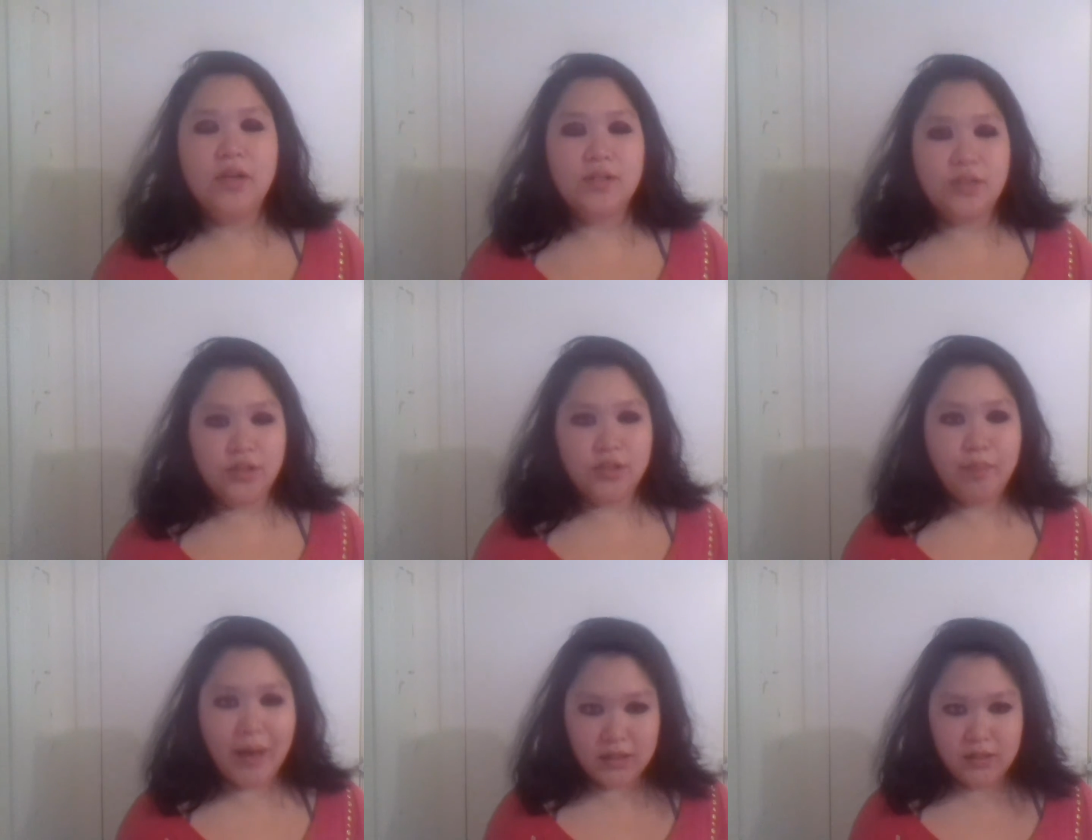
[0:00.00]

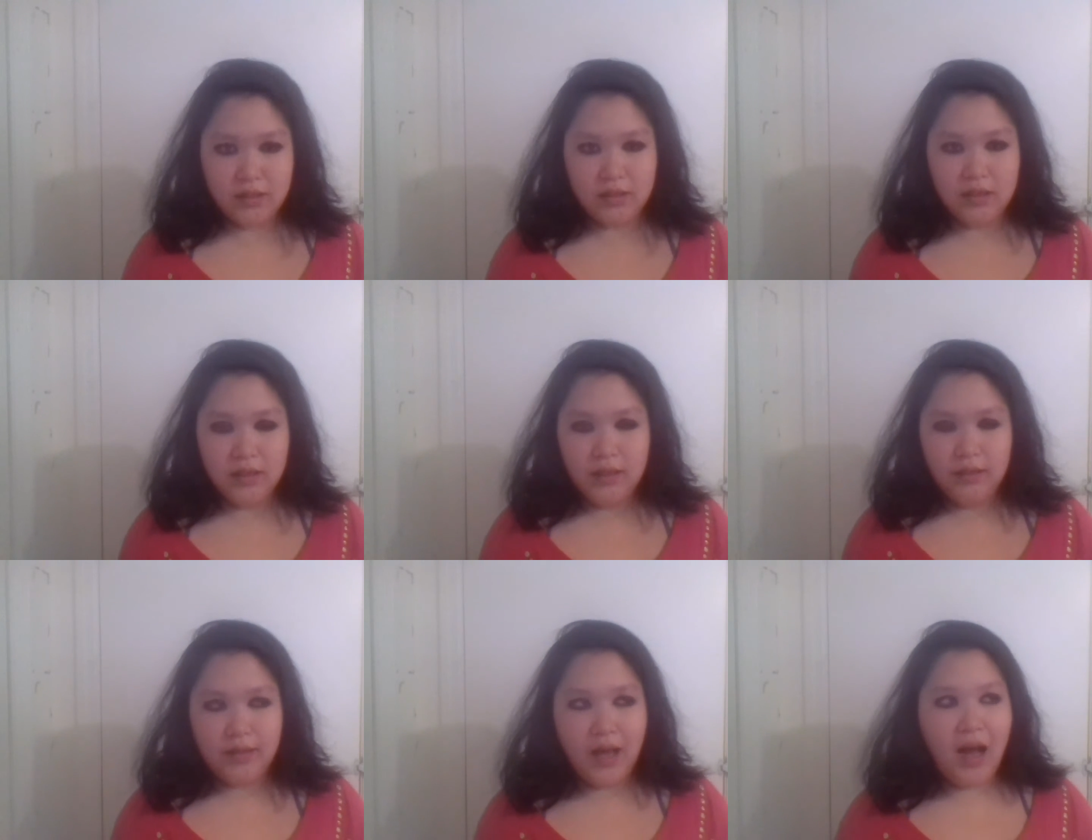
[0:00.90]
suspected
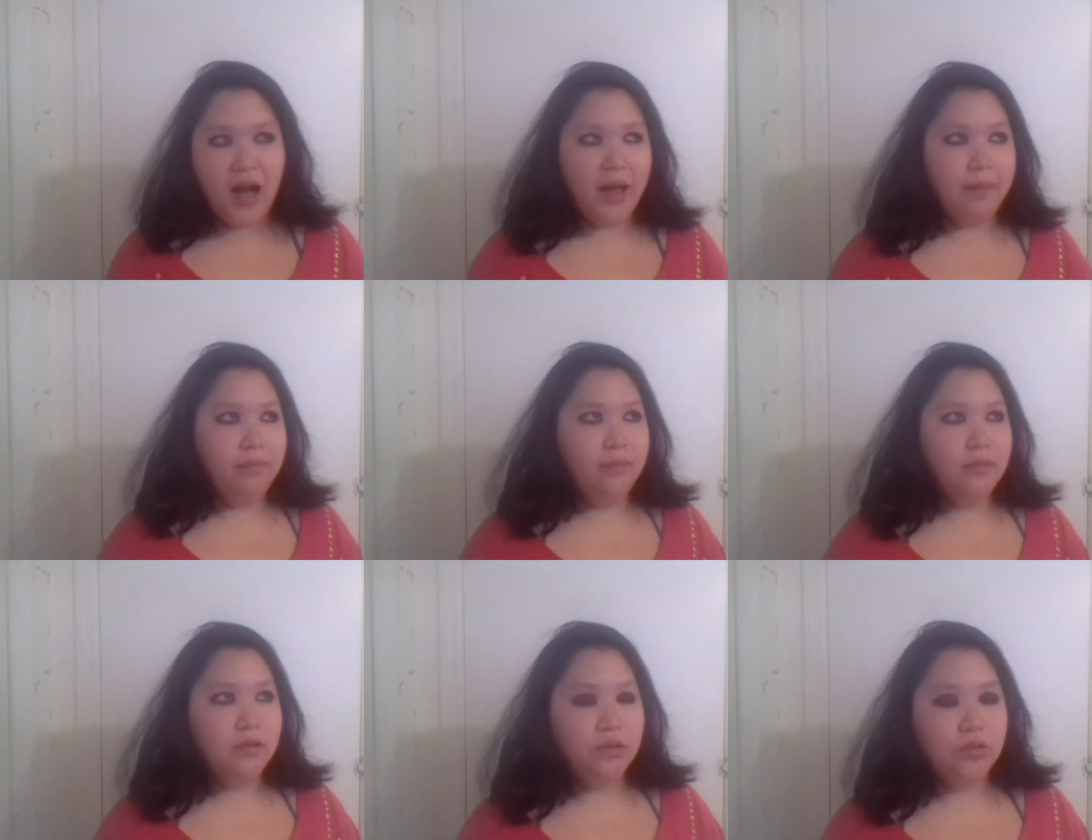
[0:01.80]
that I'm
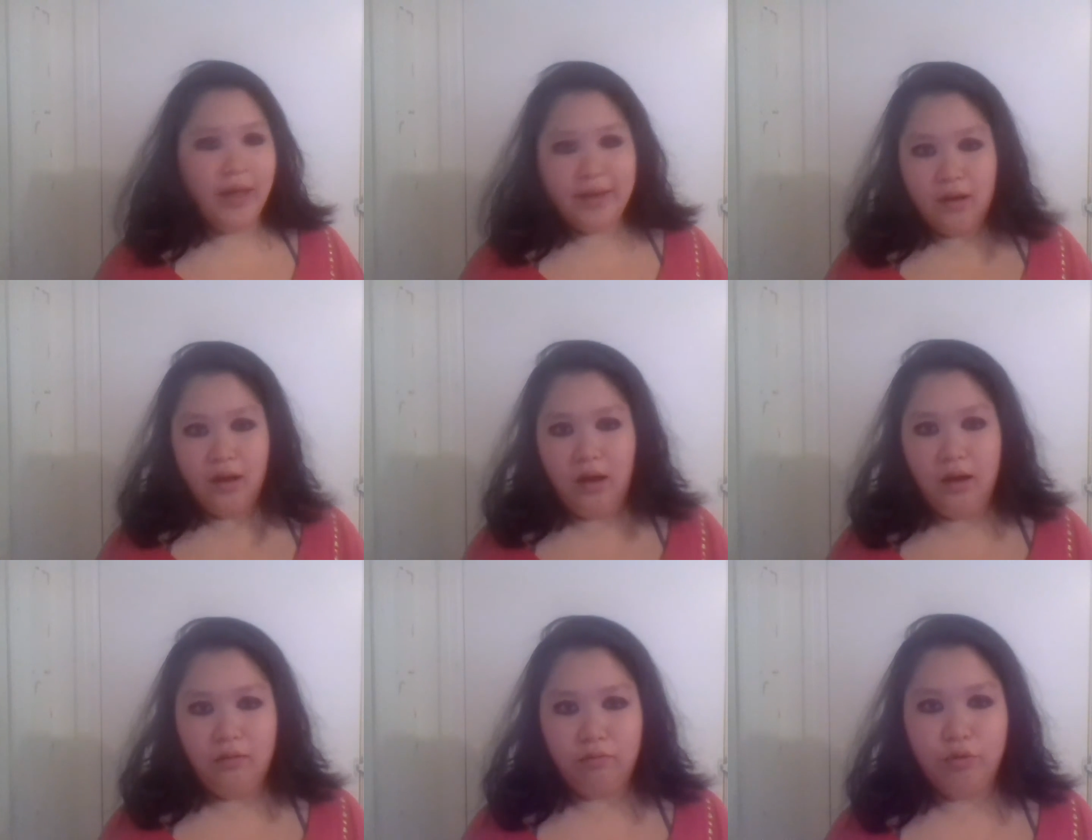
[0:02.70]
like
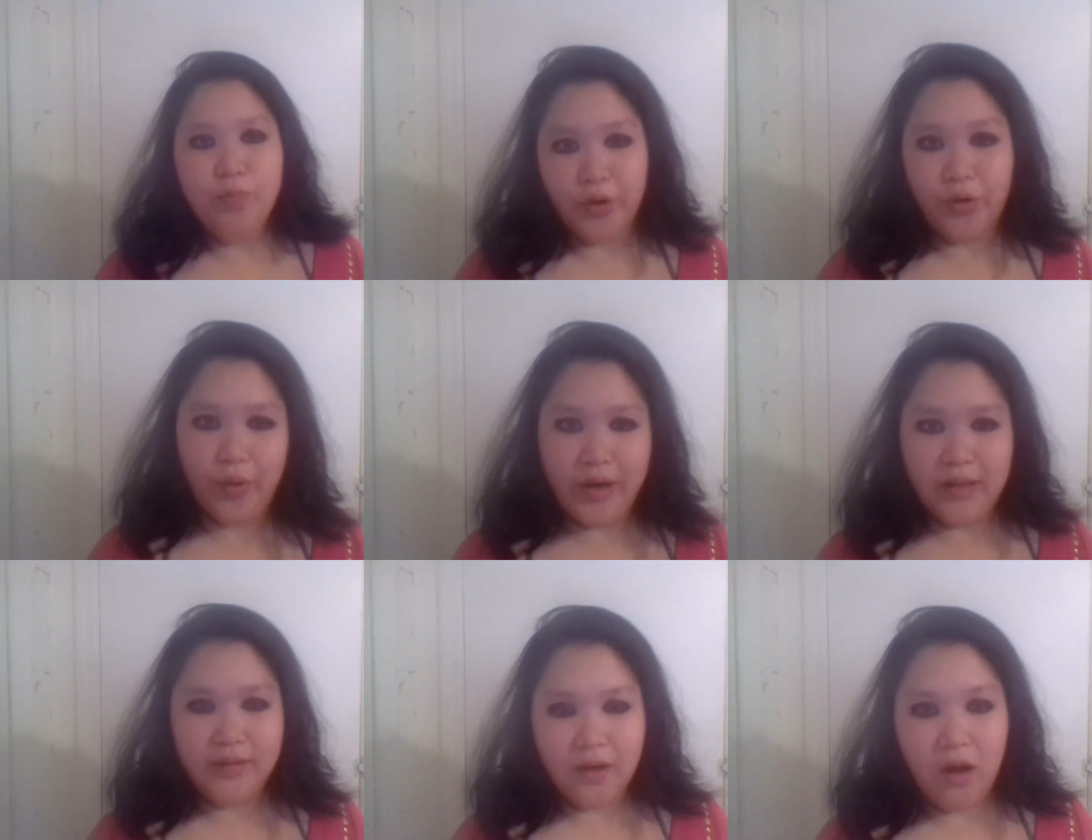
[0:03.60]
Rupert
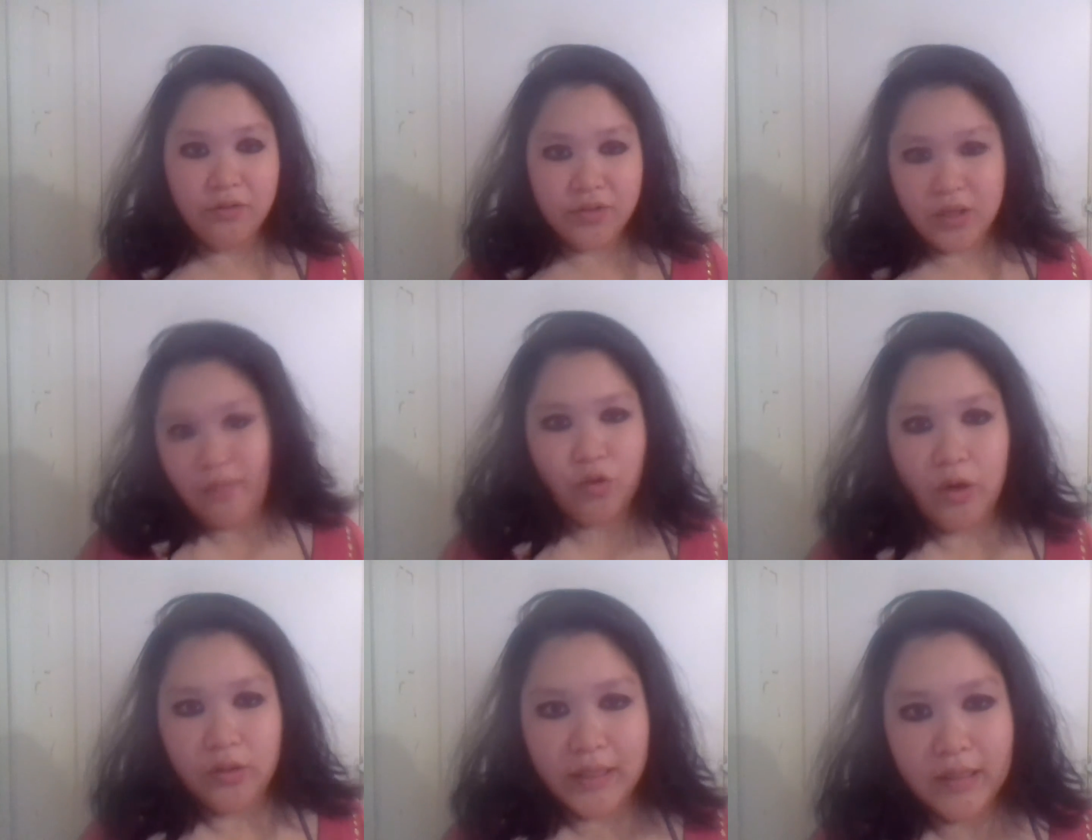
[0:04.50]
Grant? Like, all of a sudden I'm
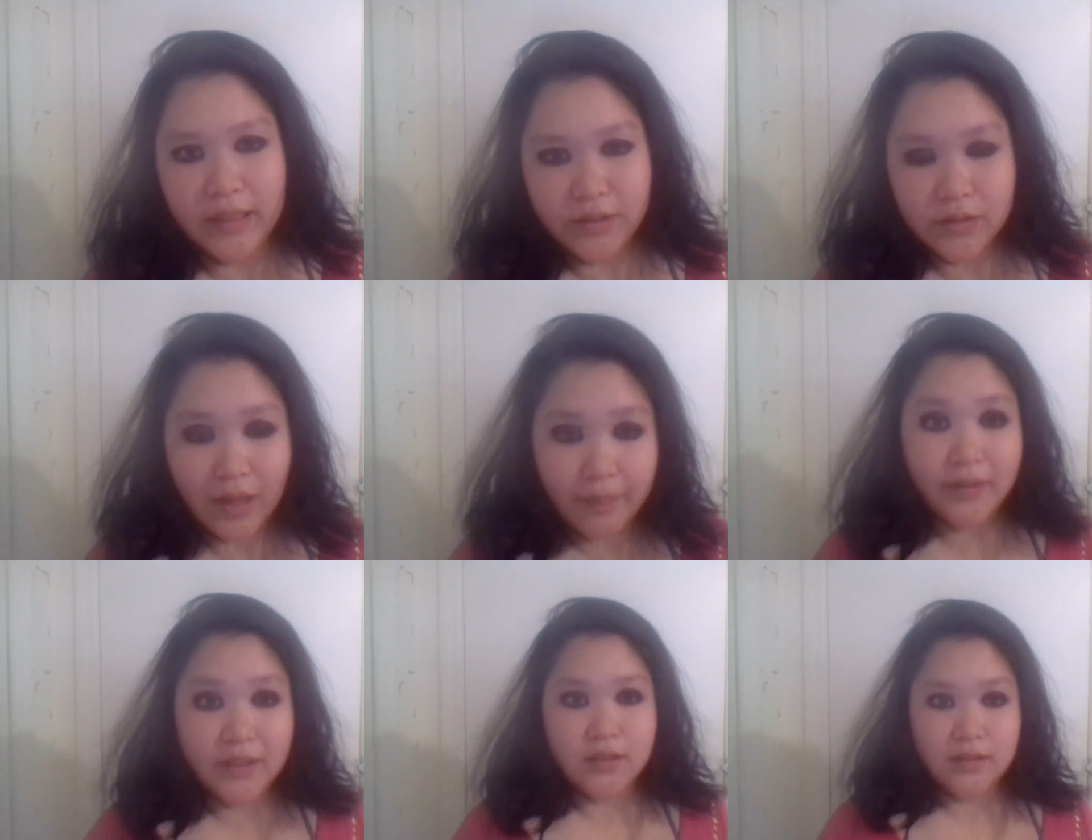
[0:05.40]
drawing ley lines. I mean,
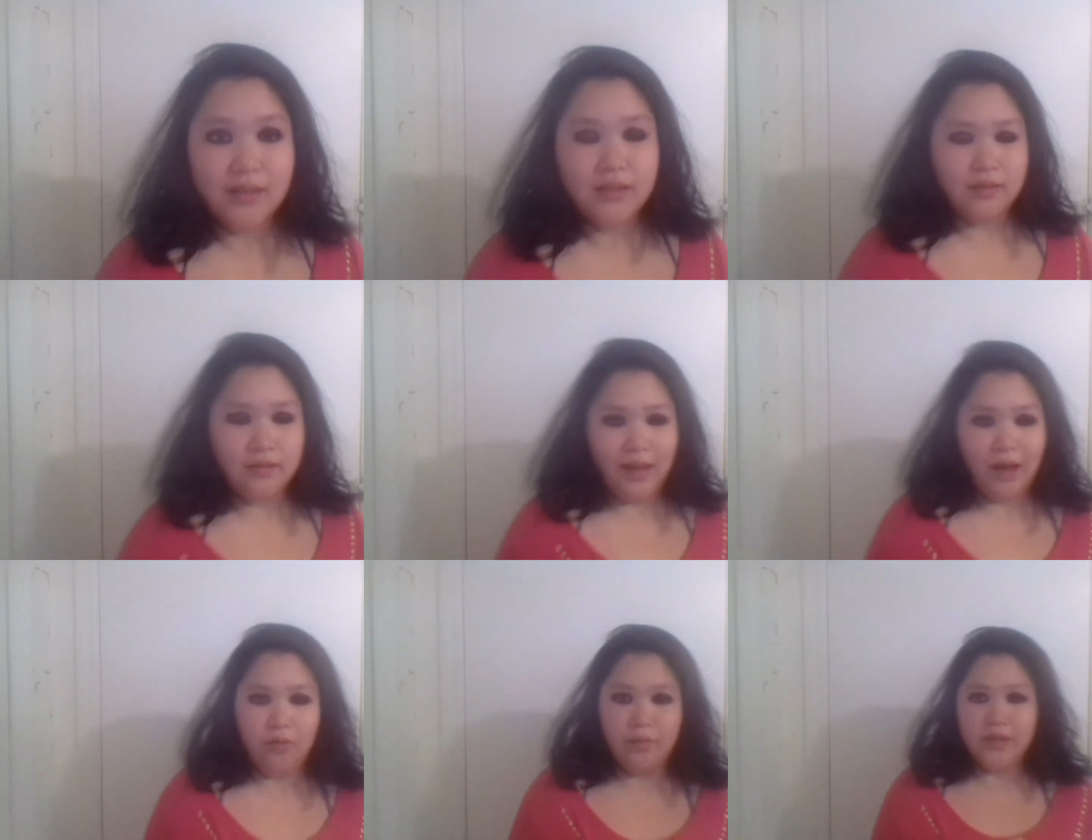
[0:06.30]
that's
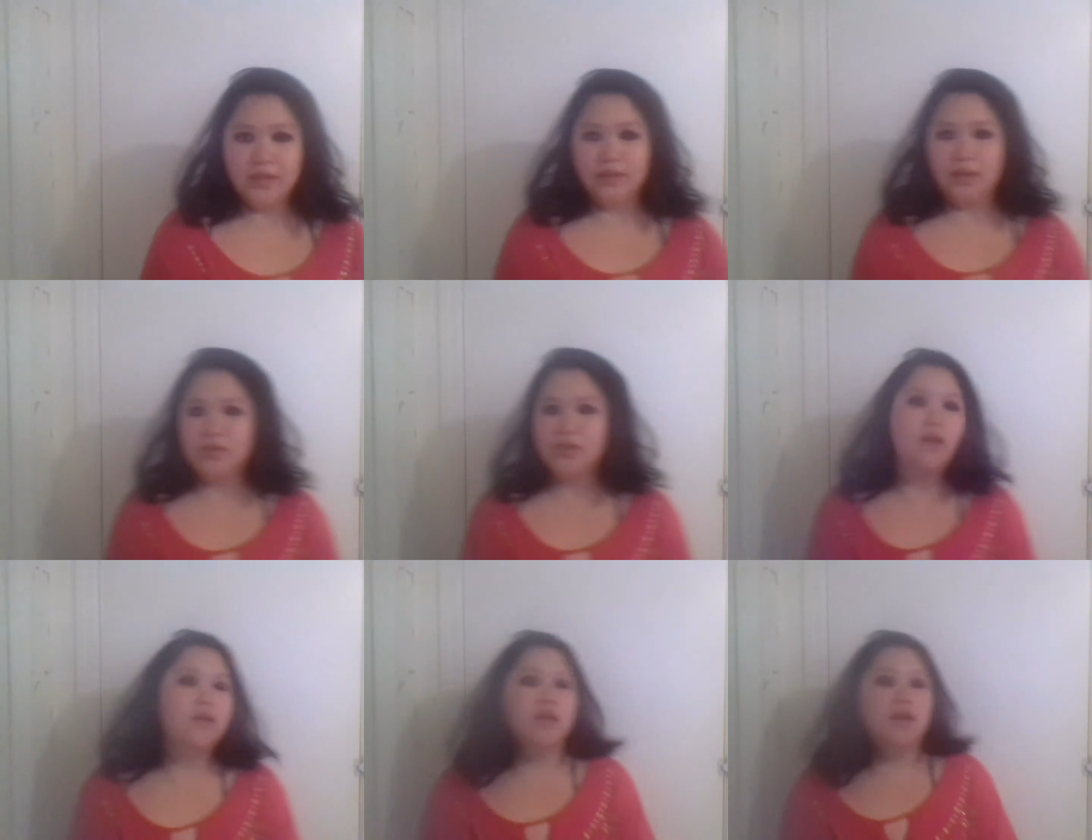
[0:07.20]
how amazing that is.
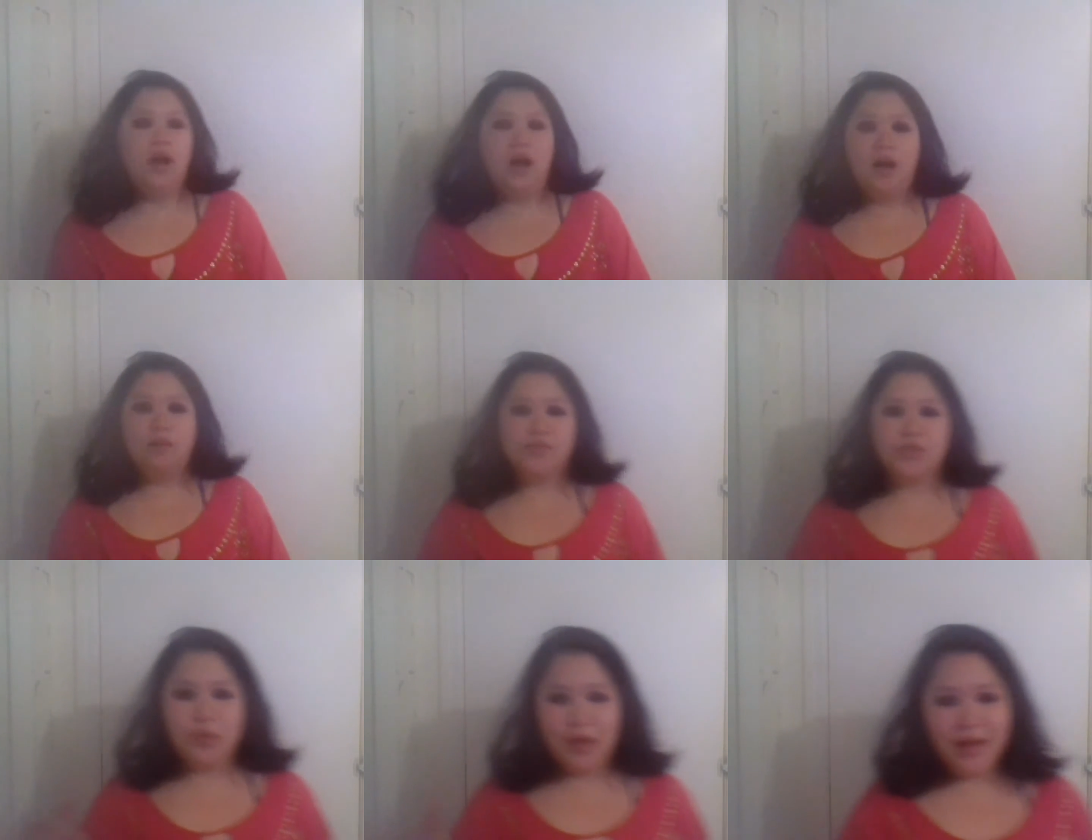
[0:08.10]

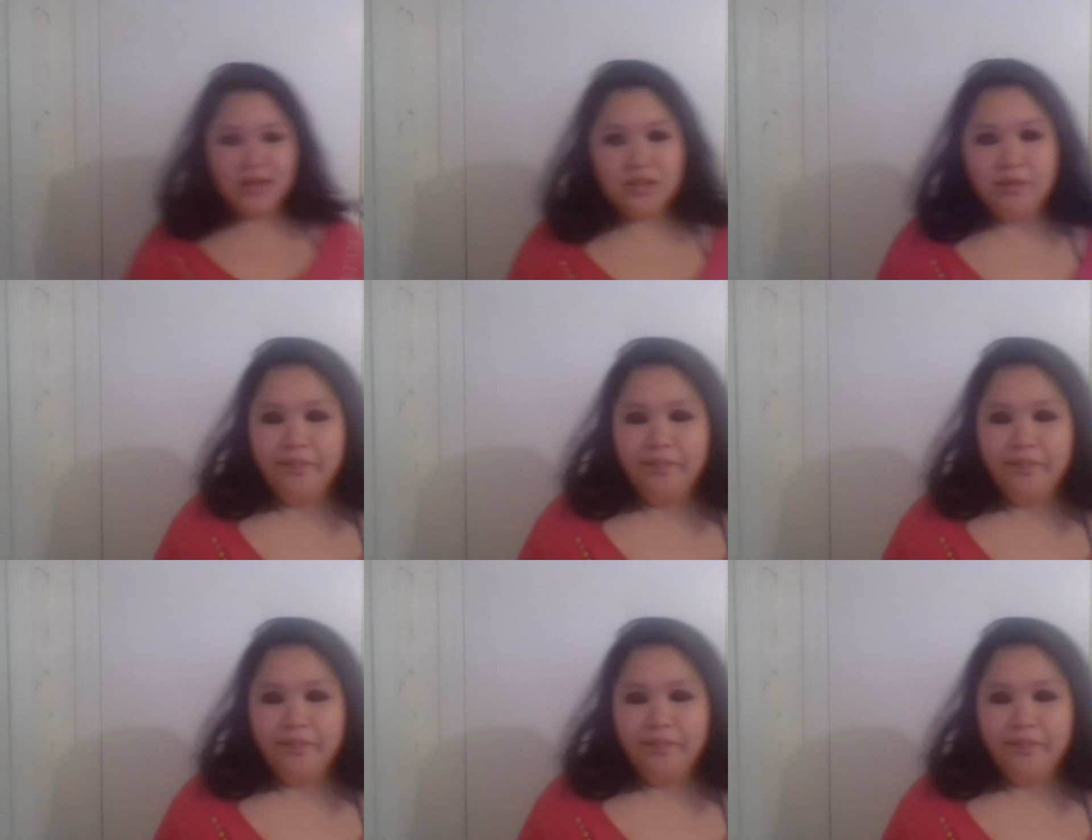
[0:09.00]
So guys,